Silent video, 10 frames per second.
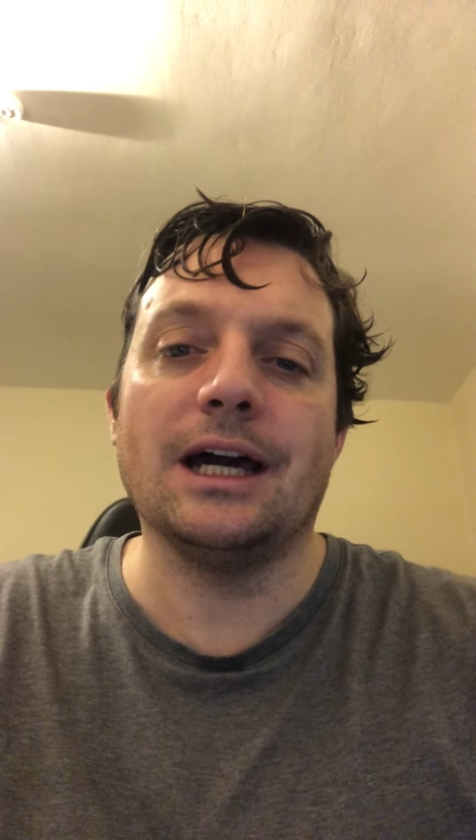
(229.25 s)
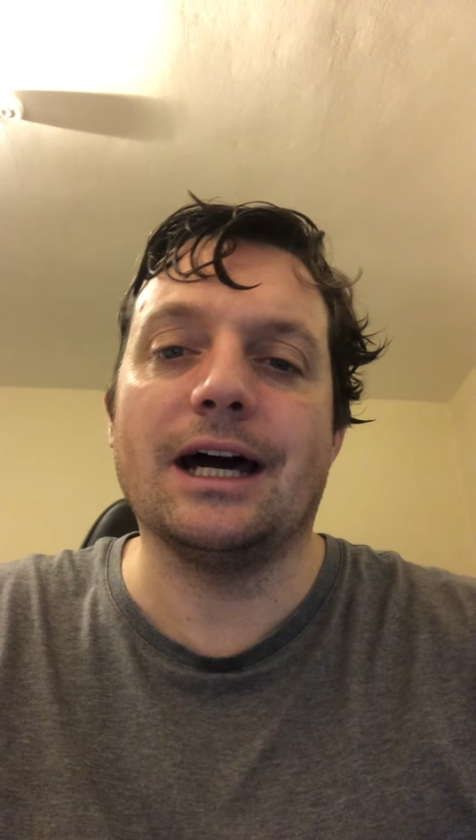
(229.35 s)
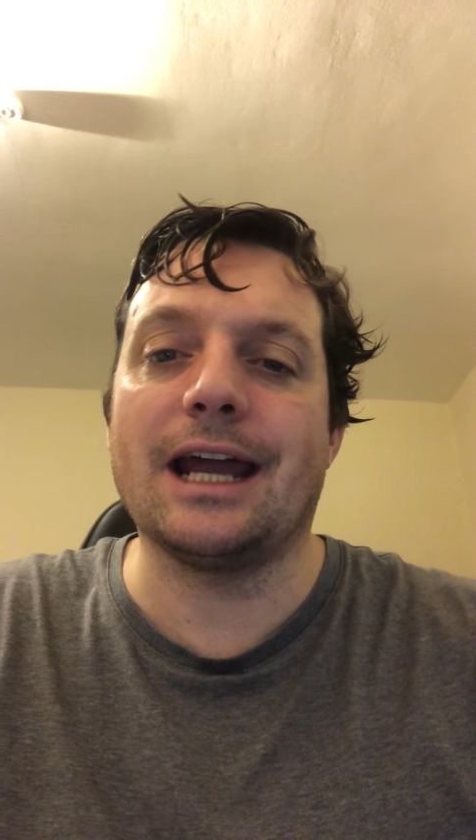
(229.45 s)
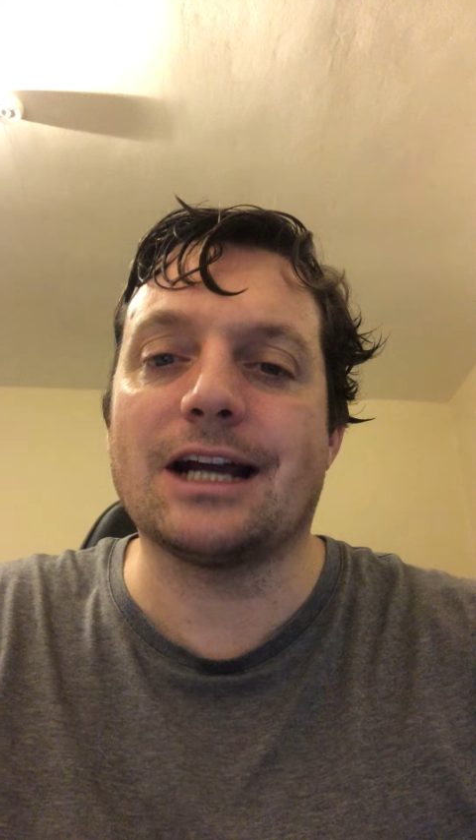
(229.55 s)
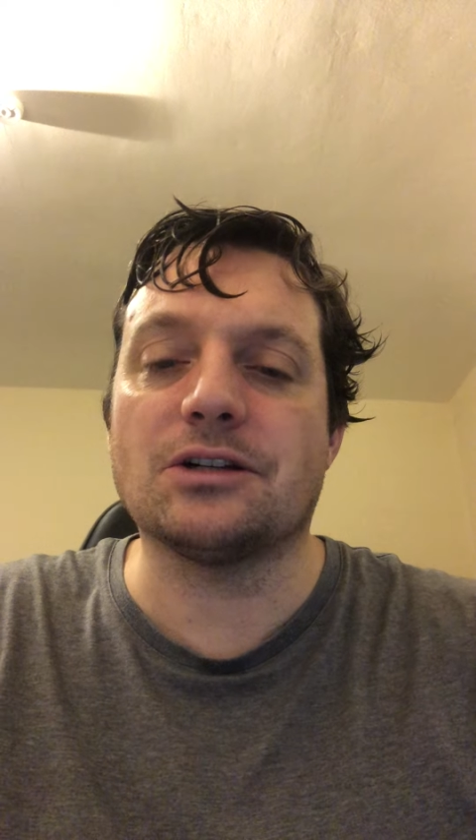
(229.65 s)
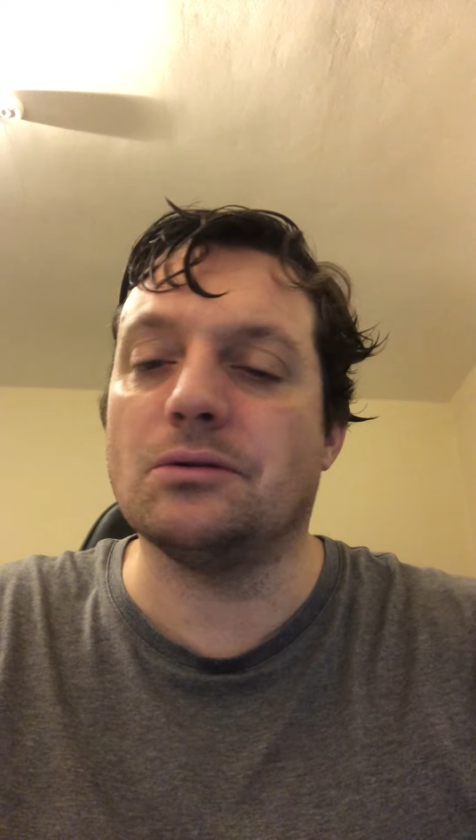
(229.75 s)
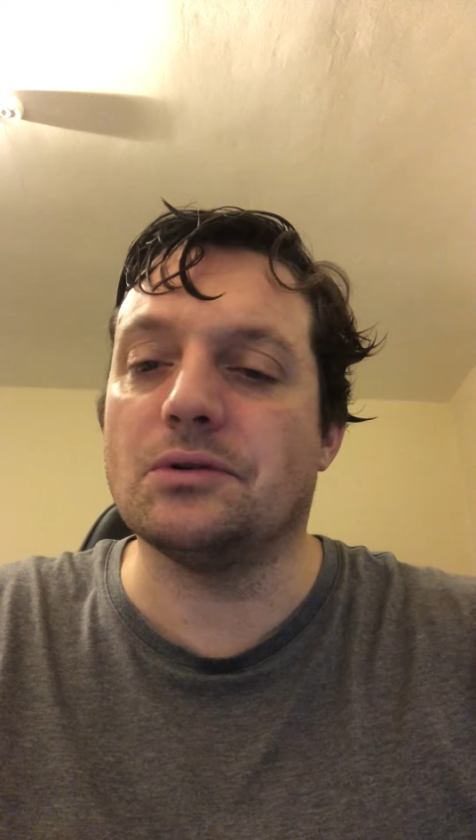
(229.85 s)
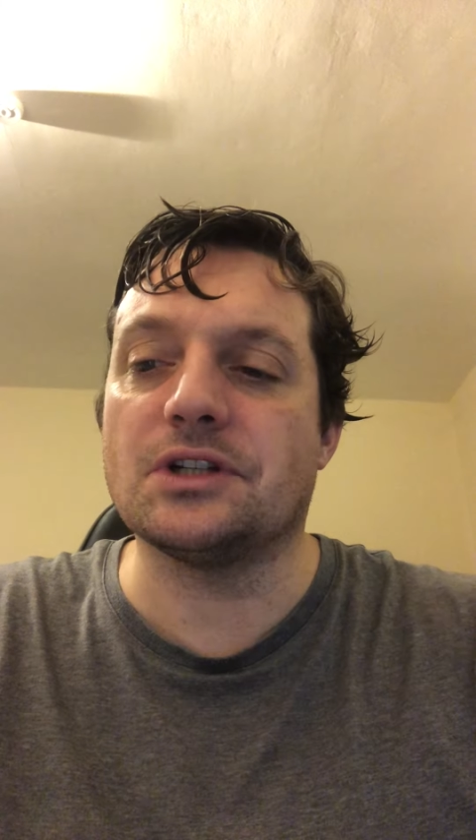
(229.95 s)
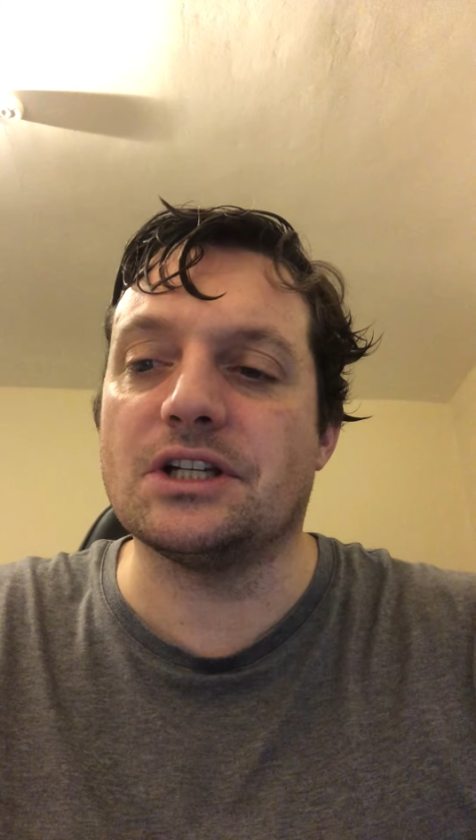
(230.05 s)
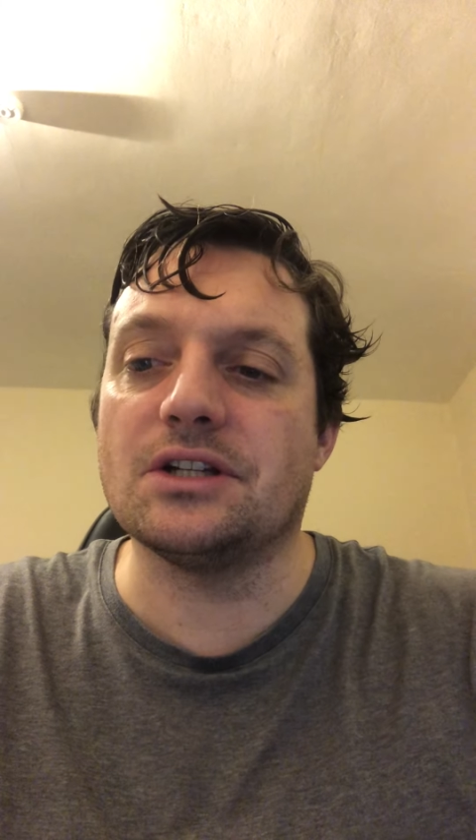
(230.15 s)
An act
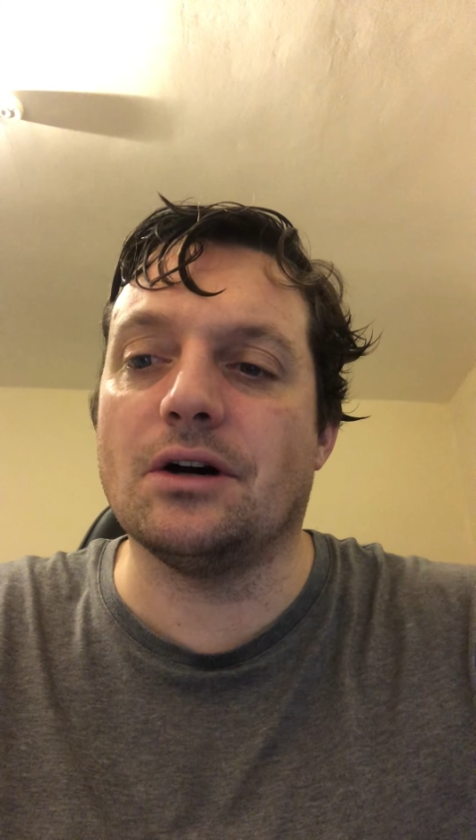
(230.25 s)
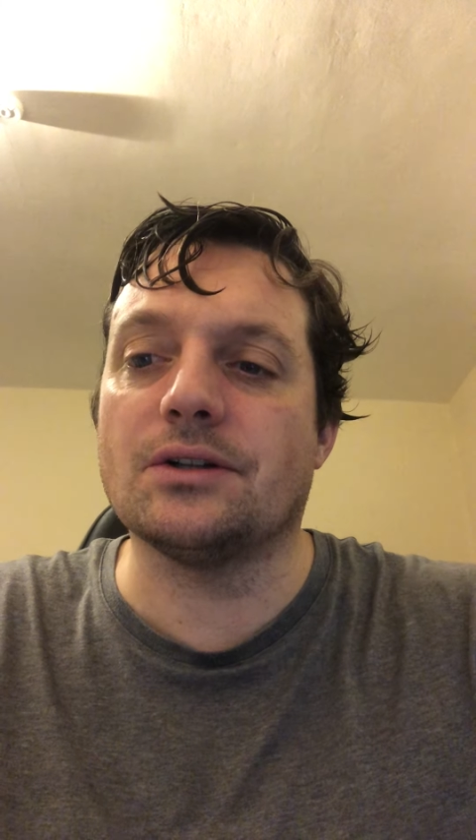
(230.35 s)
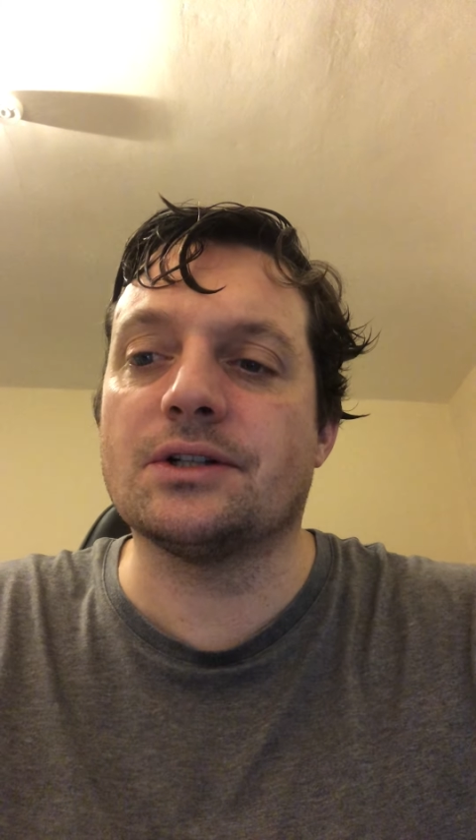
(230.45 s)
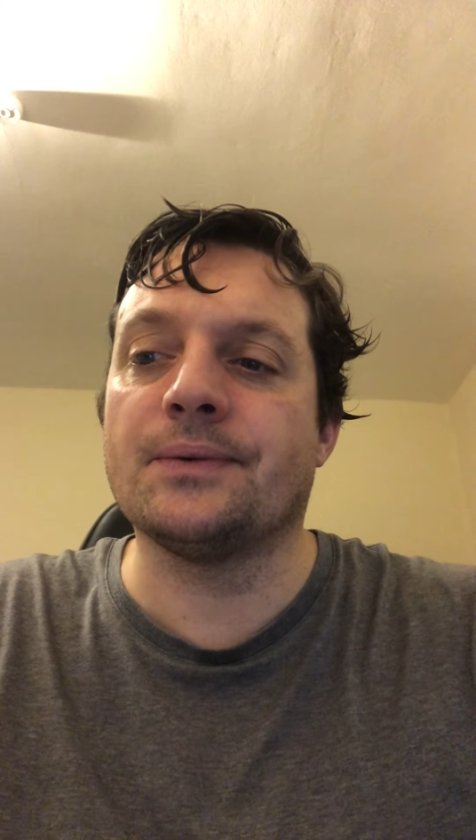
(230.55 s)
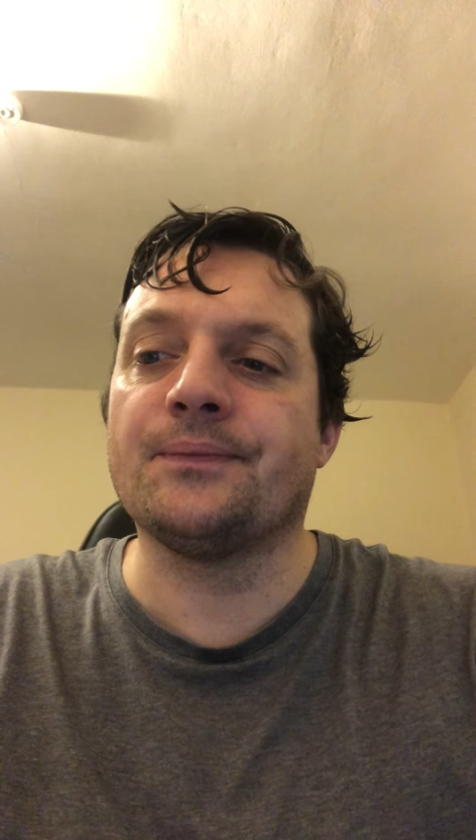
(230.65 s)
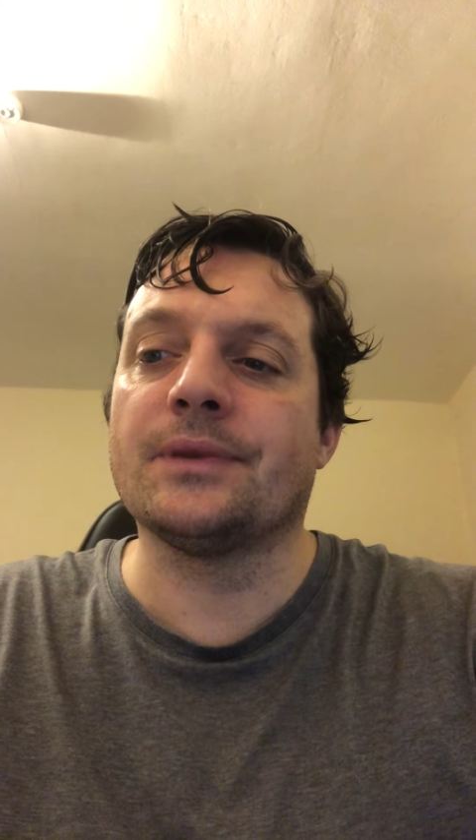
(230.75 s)
cause is not.